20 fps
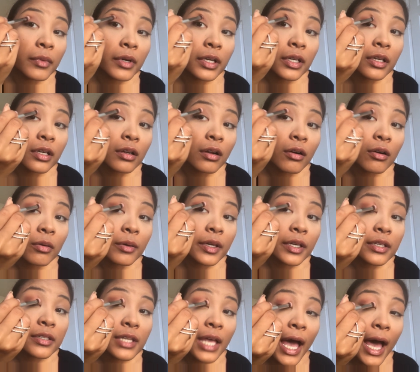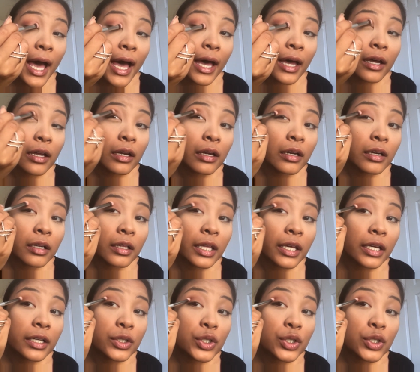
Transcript: You could always add like